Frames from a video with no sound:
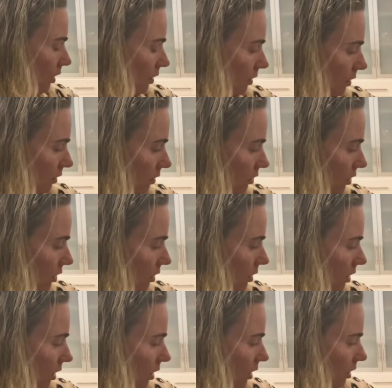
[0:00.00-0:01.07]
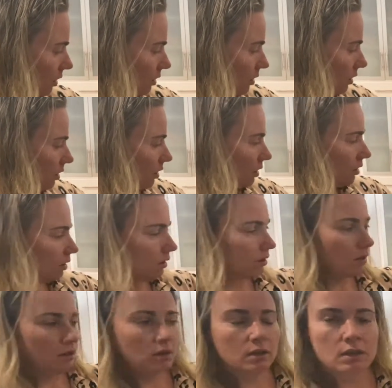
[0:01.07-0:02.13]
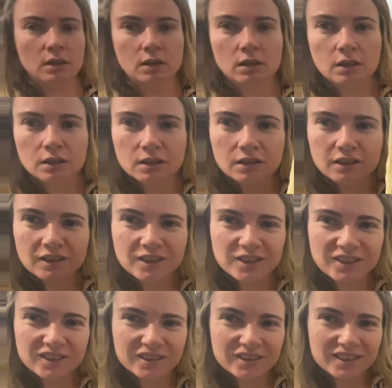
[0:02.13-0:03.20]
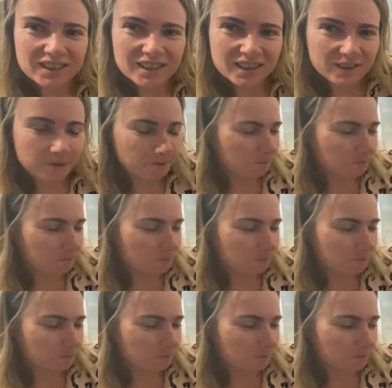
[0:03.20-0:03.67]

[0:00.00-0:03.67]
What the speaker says: So it's just these noodles here.